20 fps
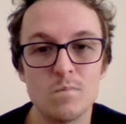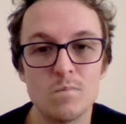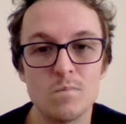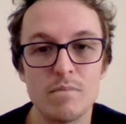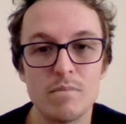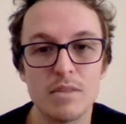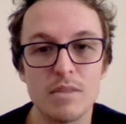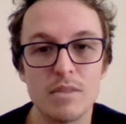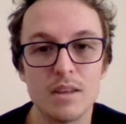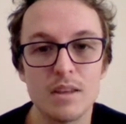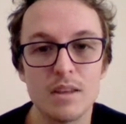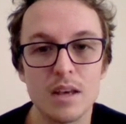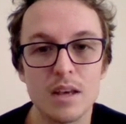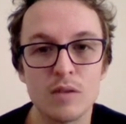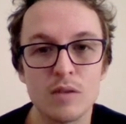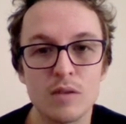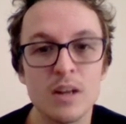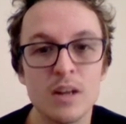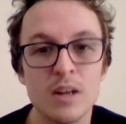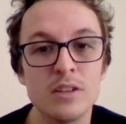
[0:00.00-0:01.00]
Okay,
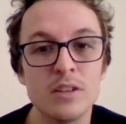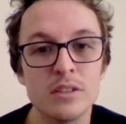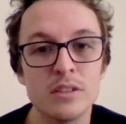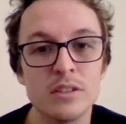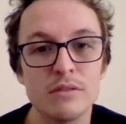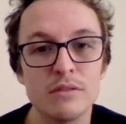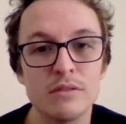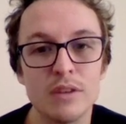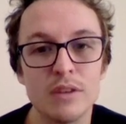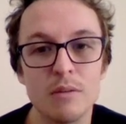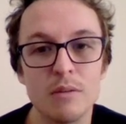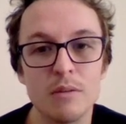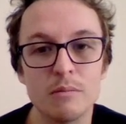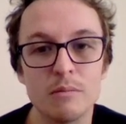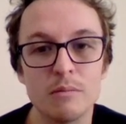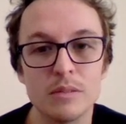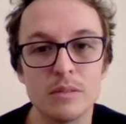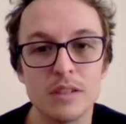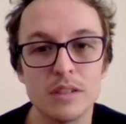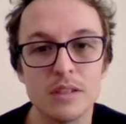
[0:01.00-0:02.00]
great use of
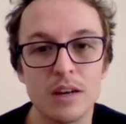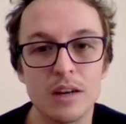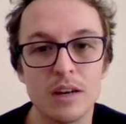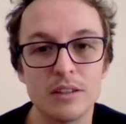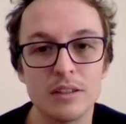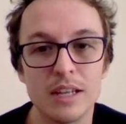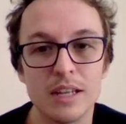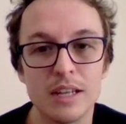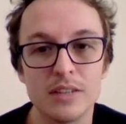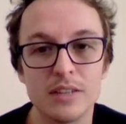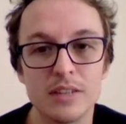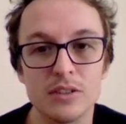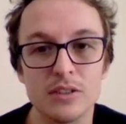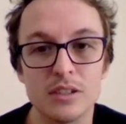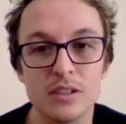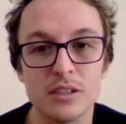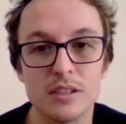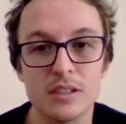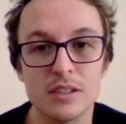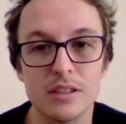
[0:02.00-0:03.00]
subtle textures and
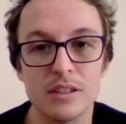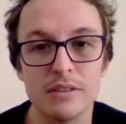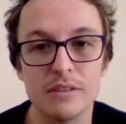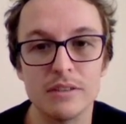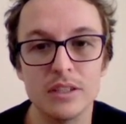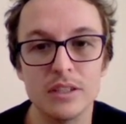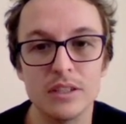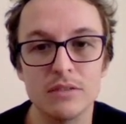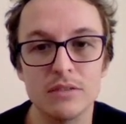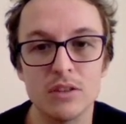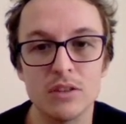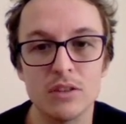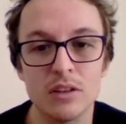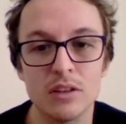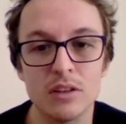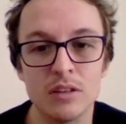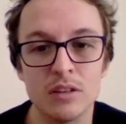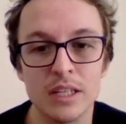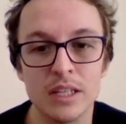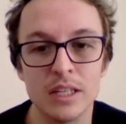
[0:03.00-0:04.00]
stuff that you've got along
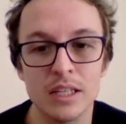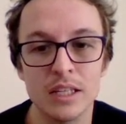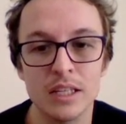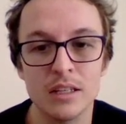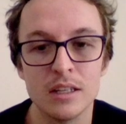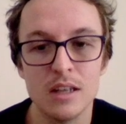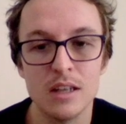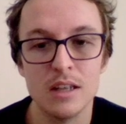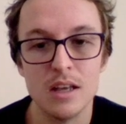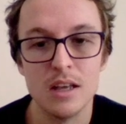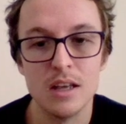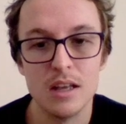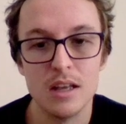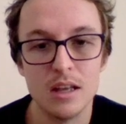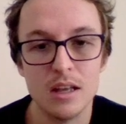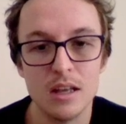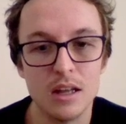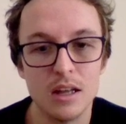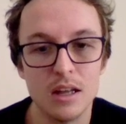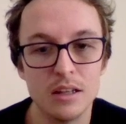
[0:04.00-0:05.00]
here.
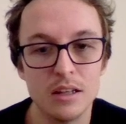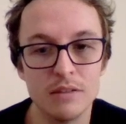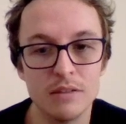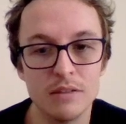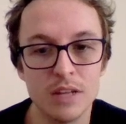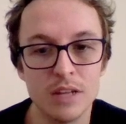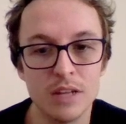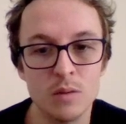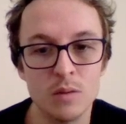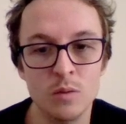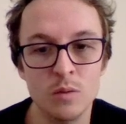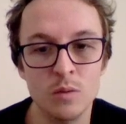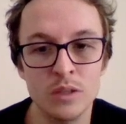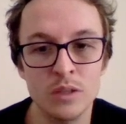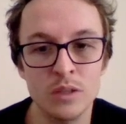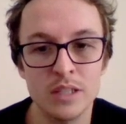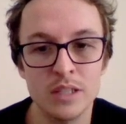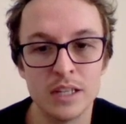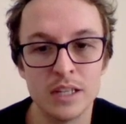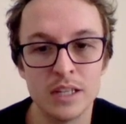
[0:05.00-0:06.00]
I love that wood
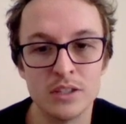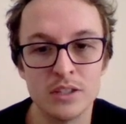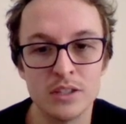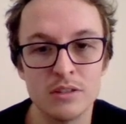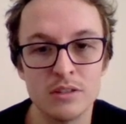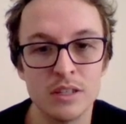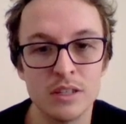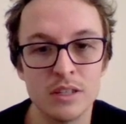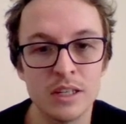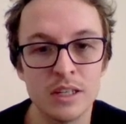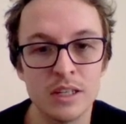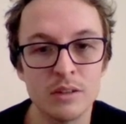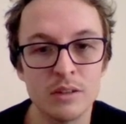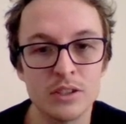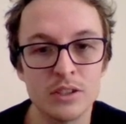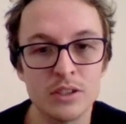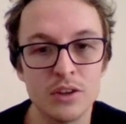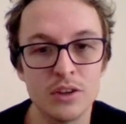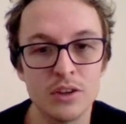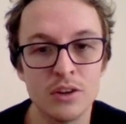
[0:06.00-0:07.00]
texture and how it's
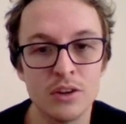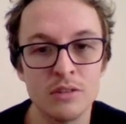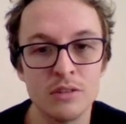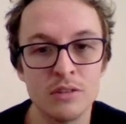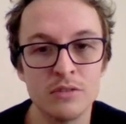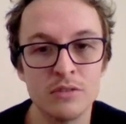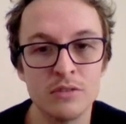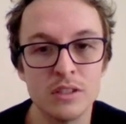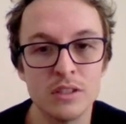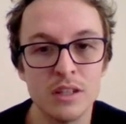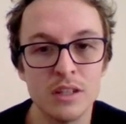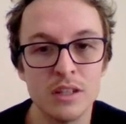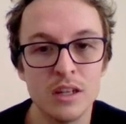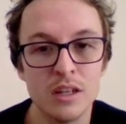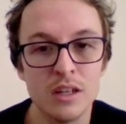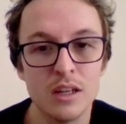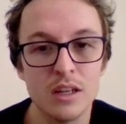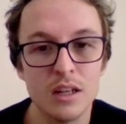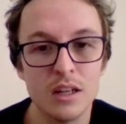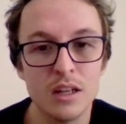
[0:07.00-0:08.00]
curved.
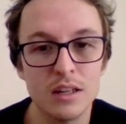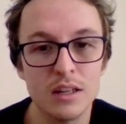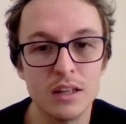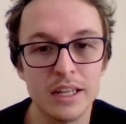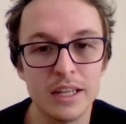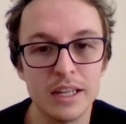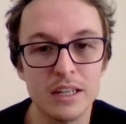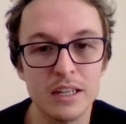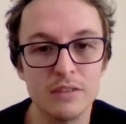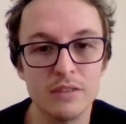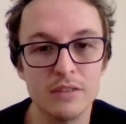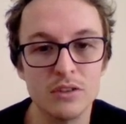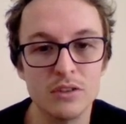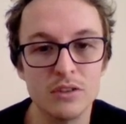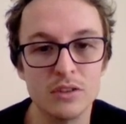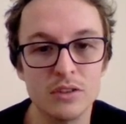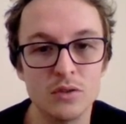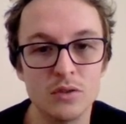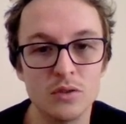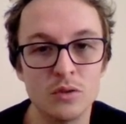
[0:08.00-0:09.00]
I like how you've used the
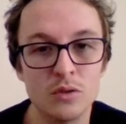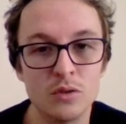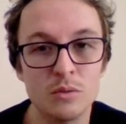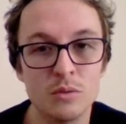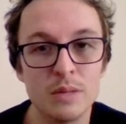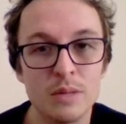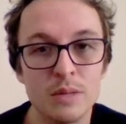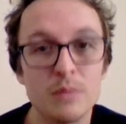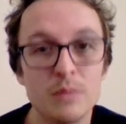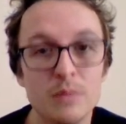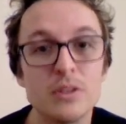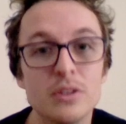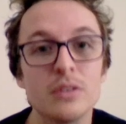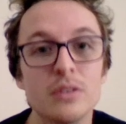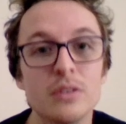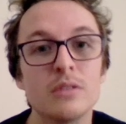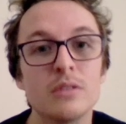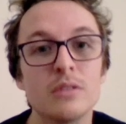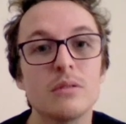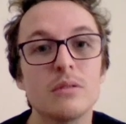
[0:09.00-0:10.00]
normal map
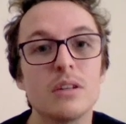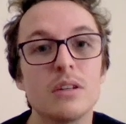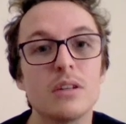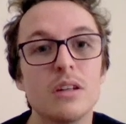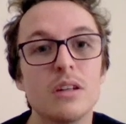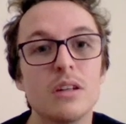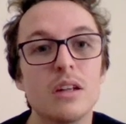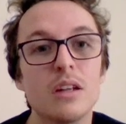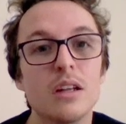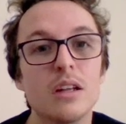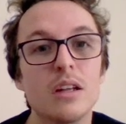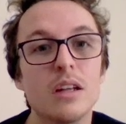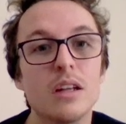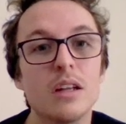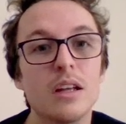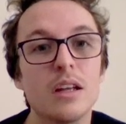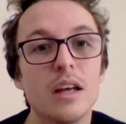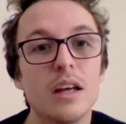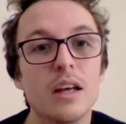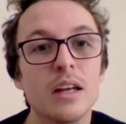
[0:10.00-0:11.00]
too.
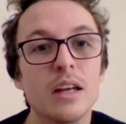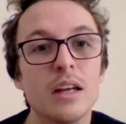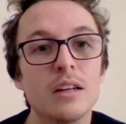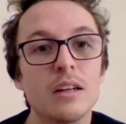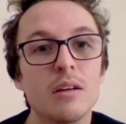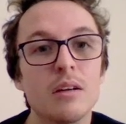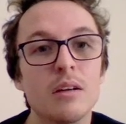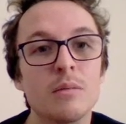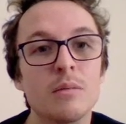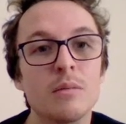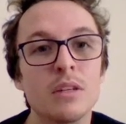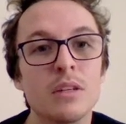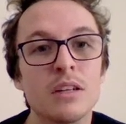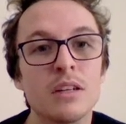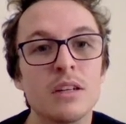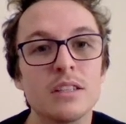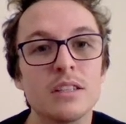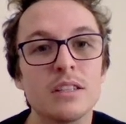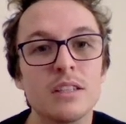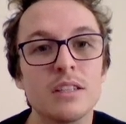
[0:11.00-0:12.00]
And the
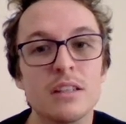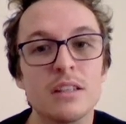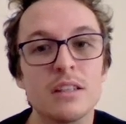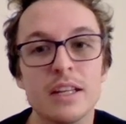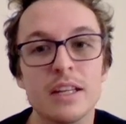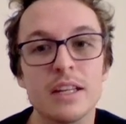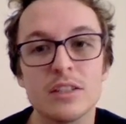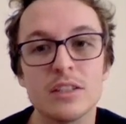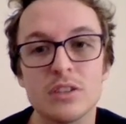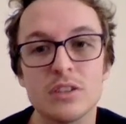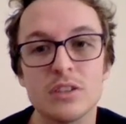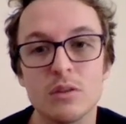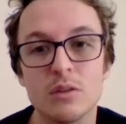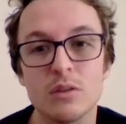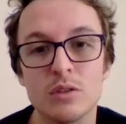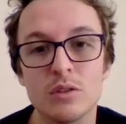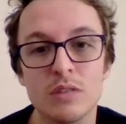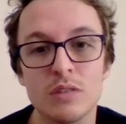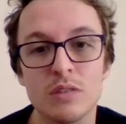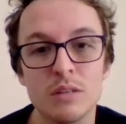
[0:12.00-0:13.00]
nice little like
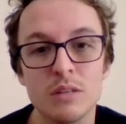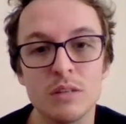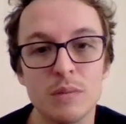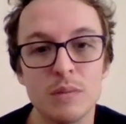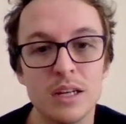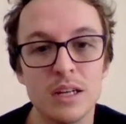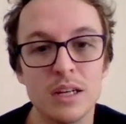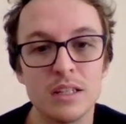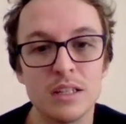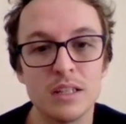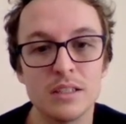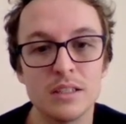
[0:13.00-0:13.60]
soldering parts.